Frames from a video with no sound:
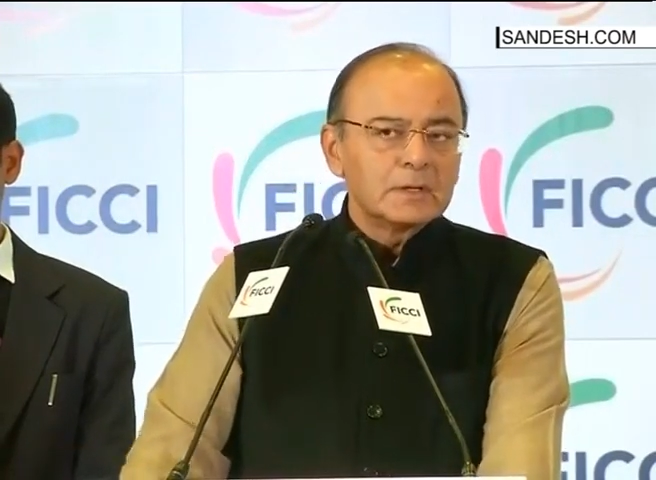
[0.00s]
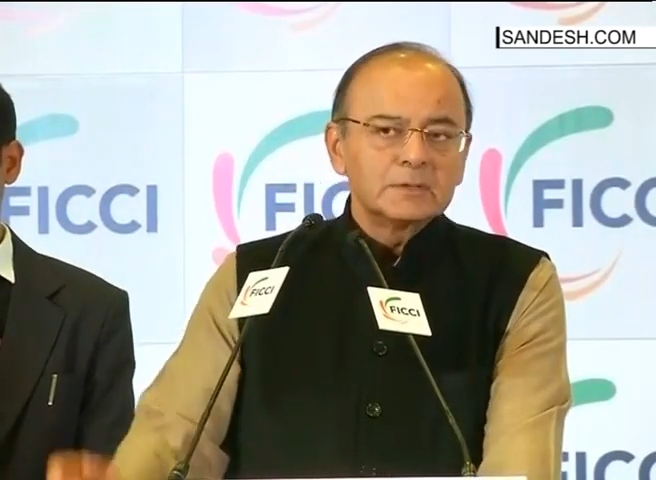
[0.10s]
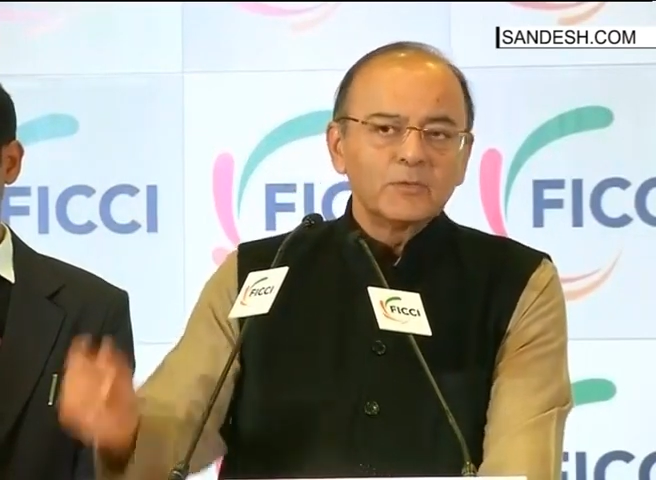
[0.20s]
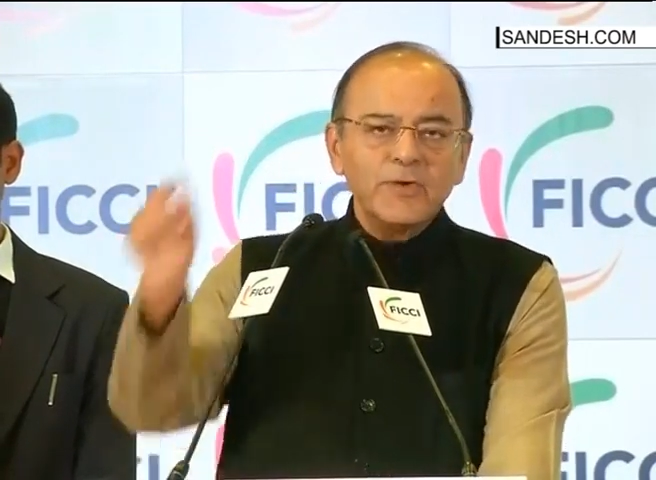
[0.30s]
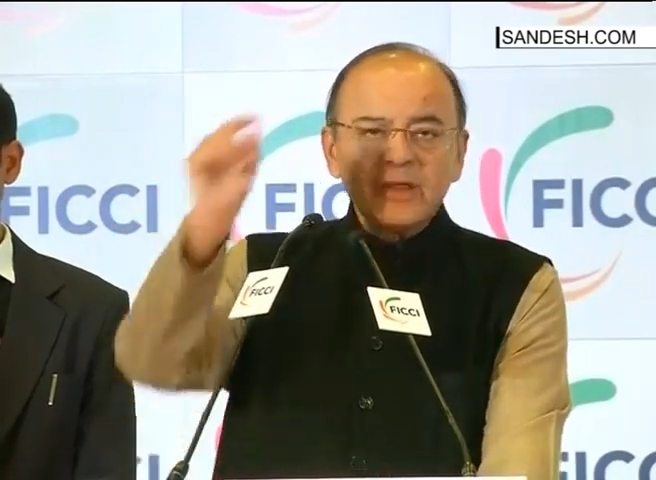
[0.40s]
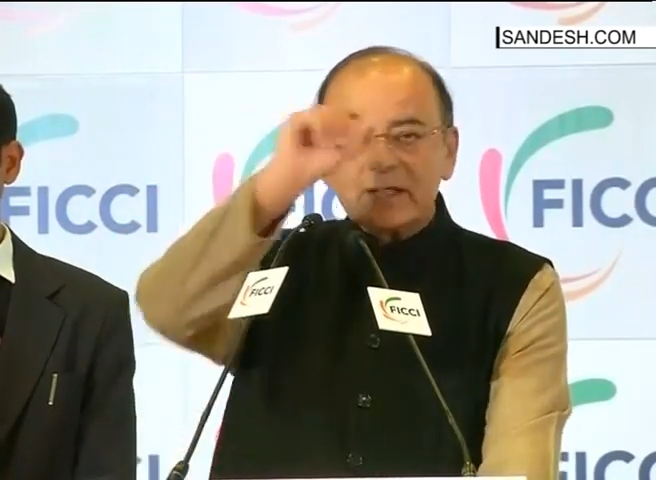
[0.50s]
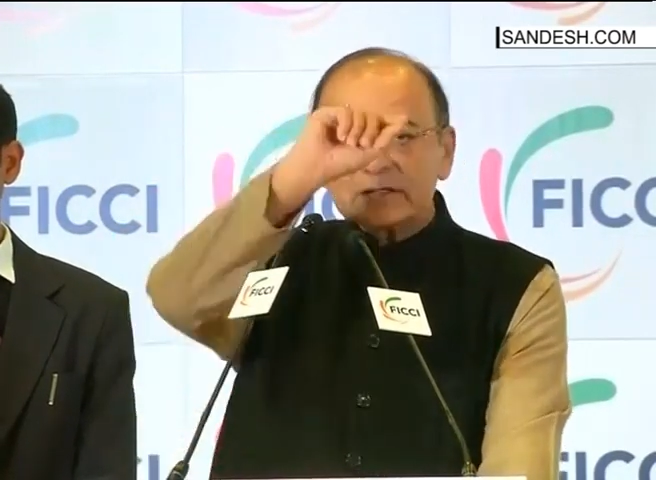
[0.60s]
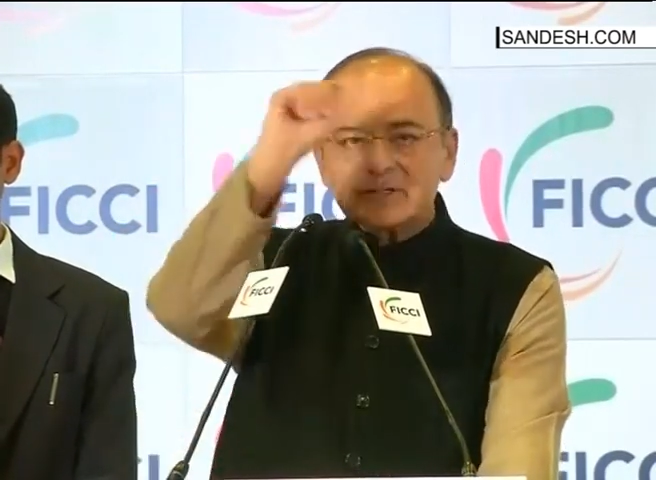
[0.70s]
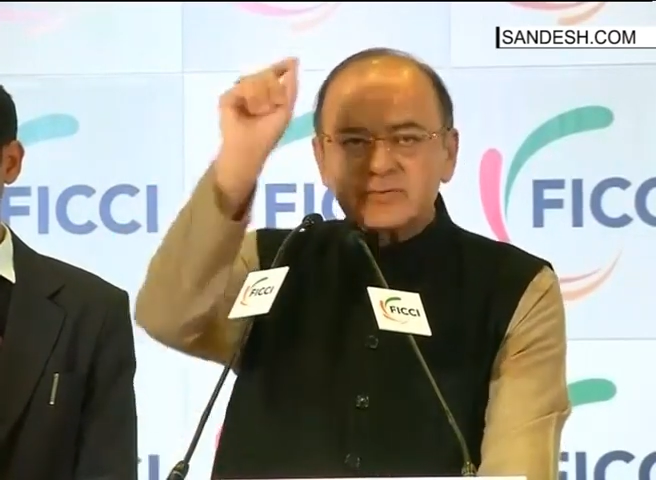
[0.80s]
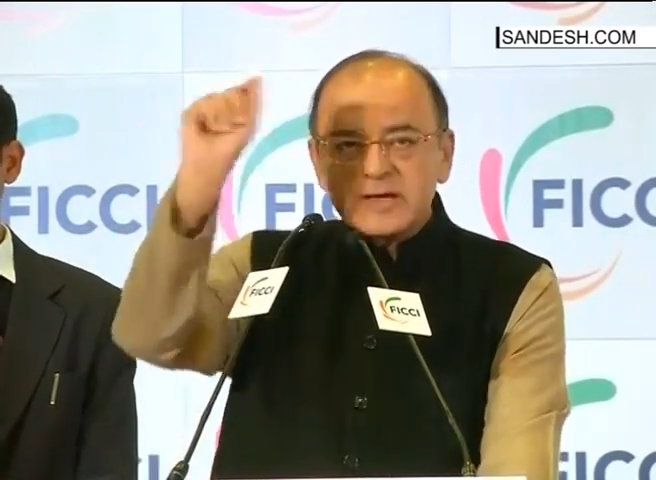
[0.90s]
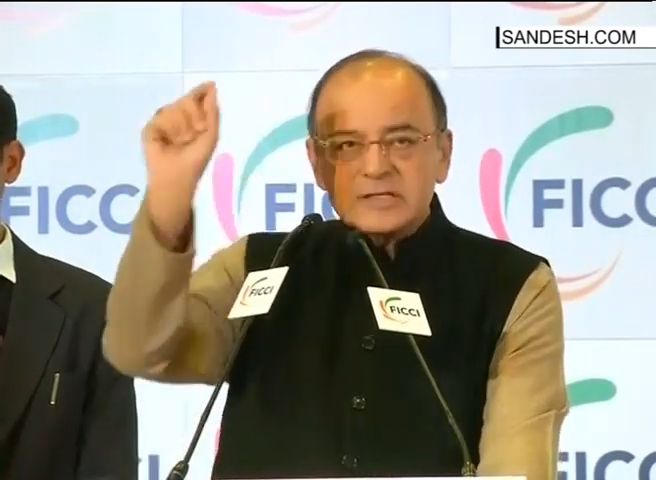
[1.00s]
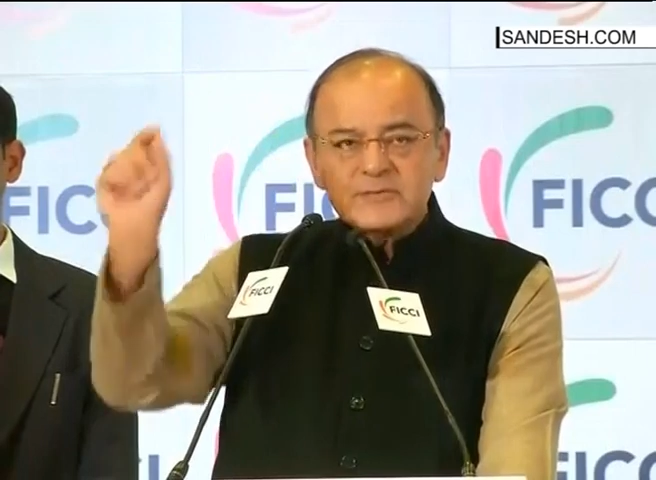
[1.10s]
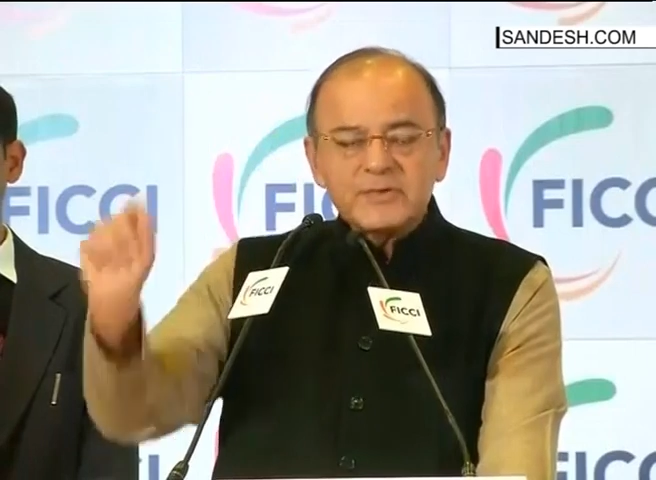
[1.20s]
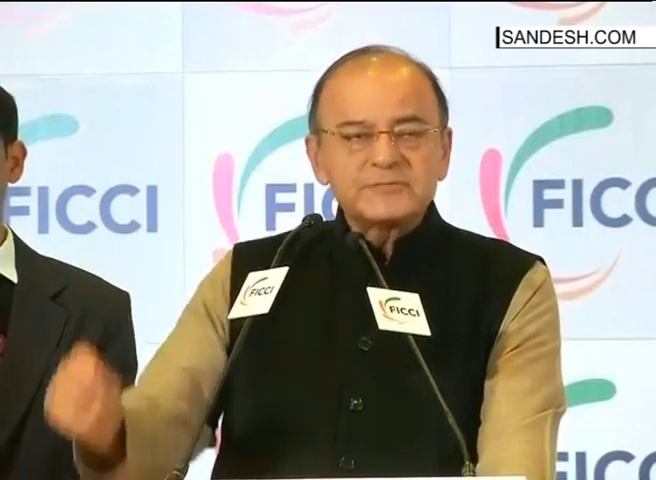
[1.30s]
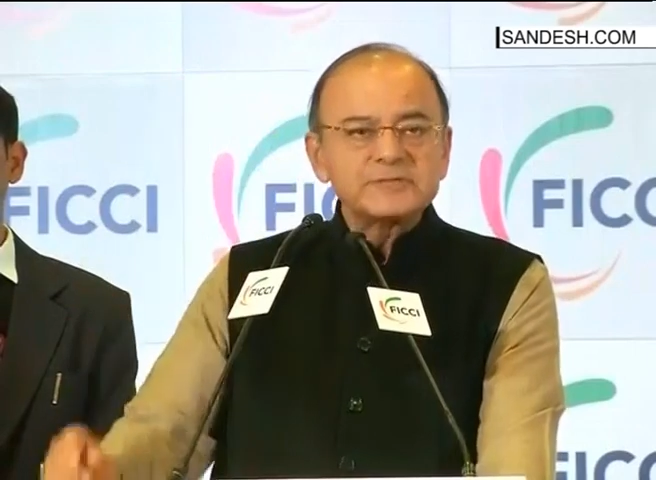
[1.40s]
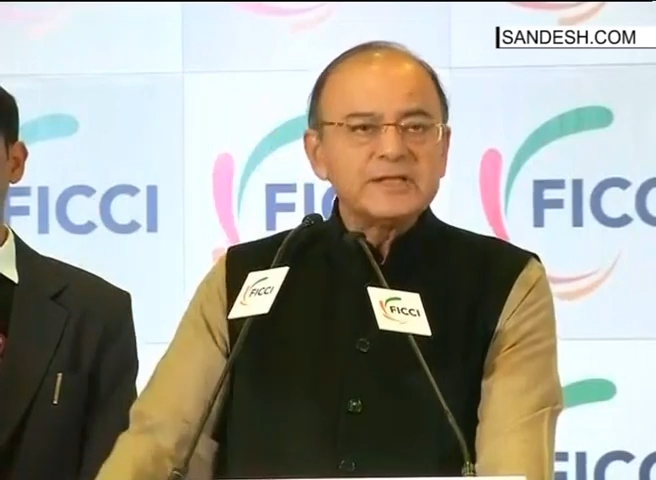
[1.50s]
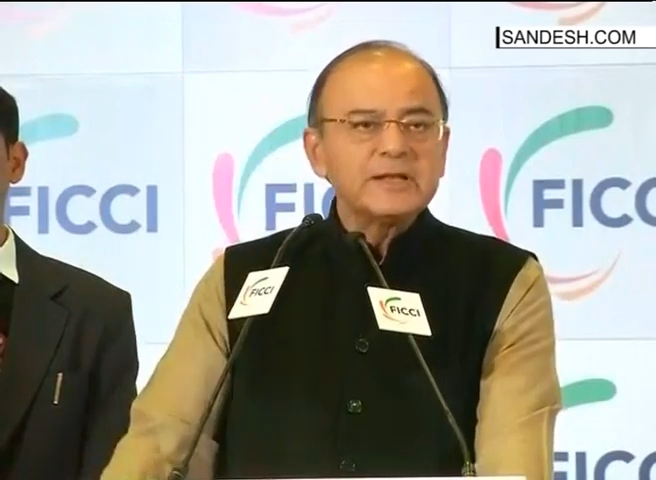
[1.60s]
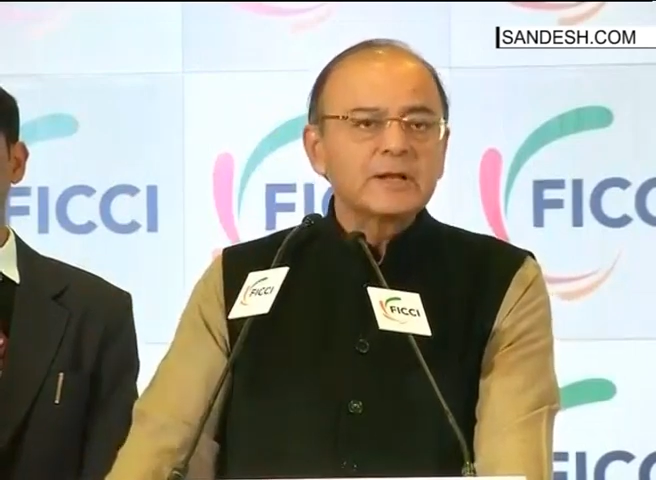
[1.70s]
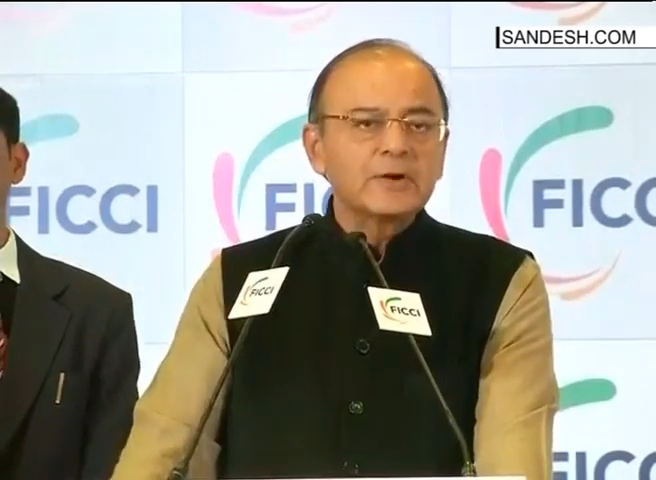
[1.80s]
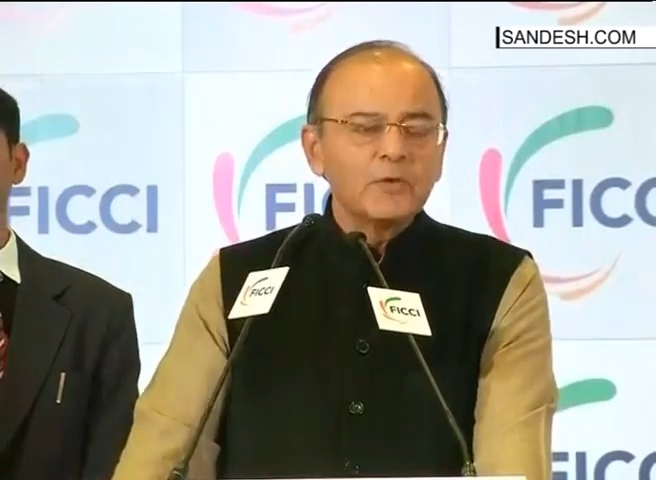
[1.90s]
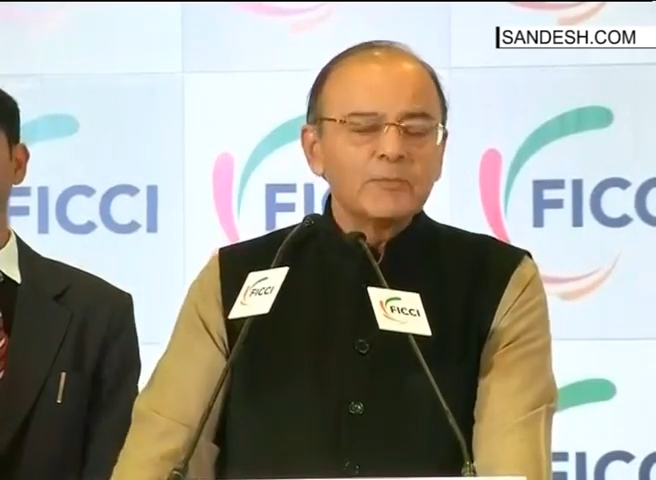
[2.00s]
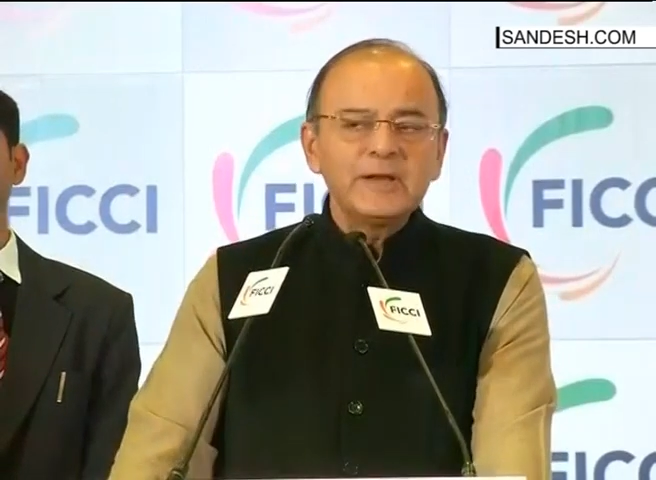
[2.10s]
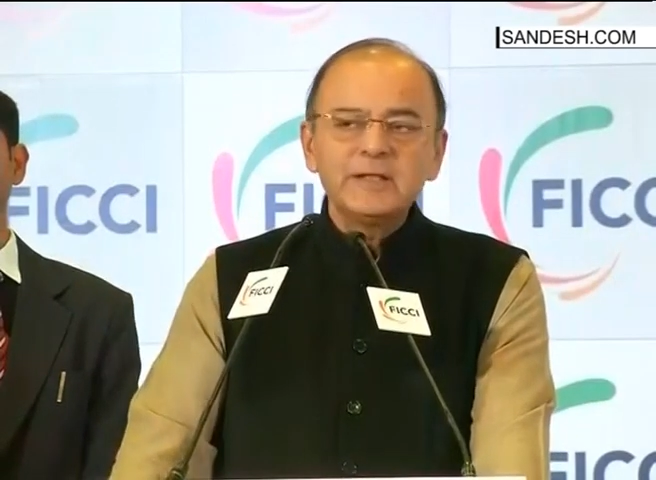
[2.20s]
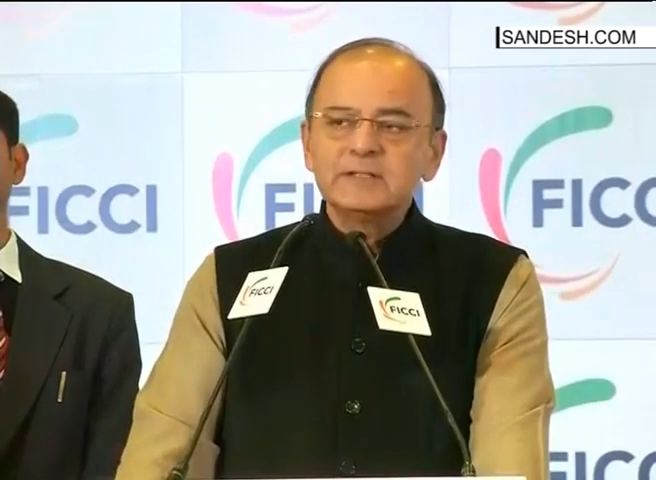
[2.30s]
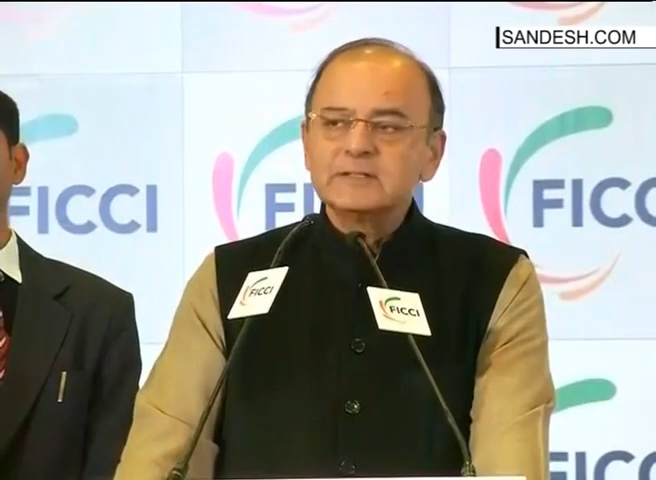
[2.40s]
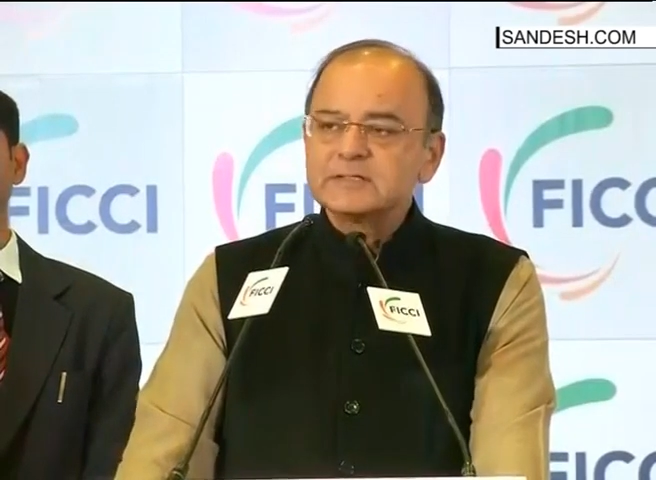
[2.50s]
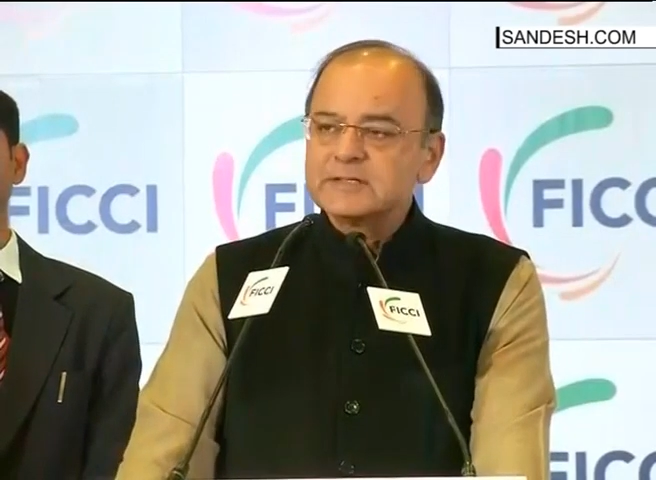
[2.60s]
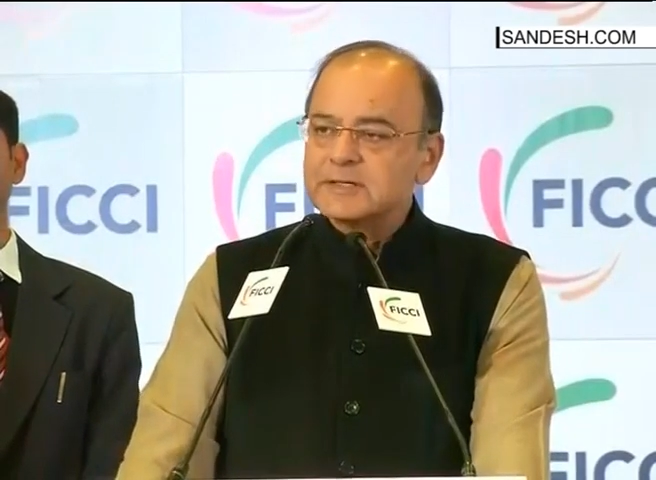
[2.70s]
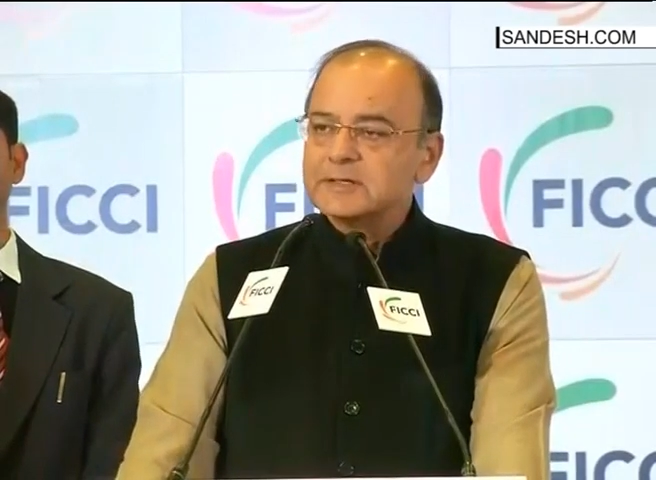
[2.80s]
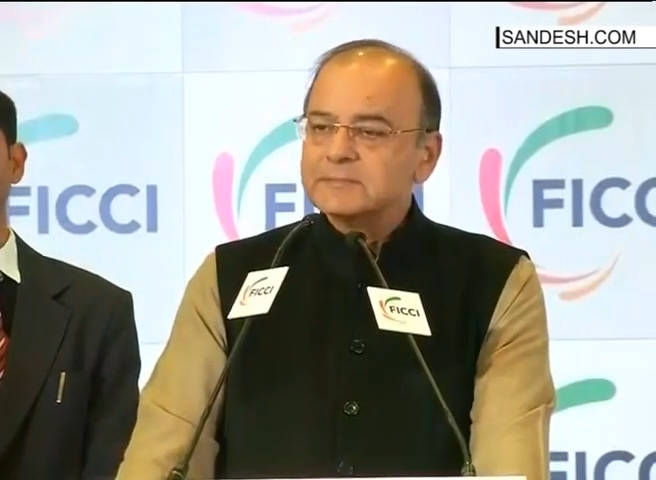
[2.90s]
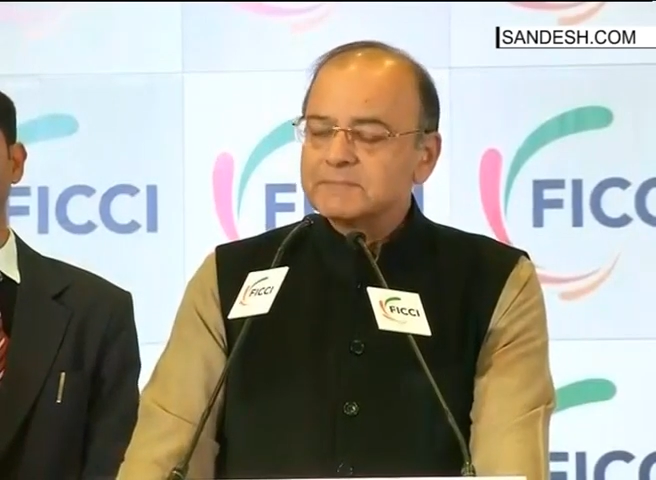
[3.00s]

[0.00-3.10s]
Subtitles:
various trends we've seen globally in this year,